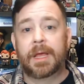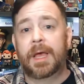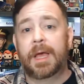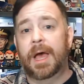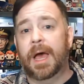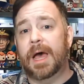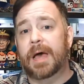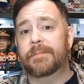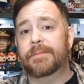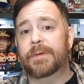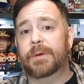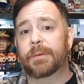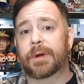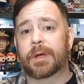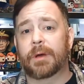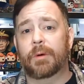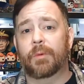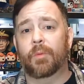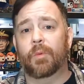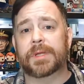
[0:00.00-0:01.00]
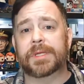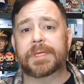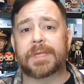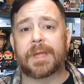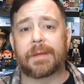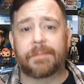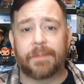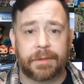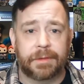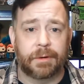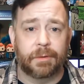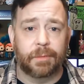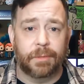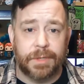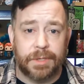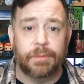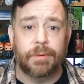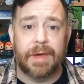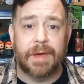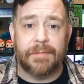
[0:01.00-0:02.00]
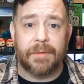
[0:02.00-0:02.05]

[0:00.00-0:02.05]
Uh, if you want to go one step further, we do have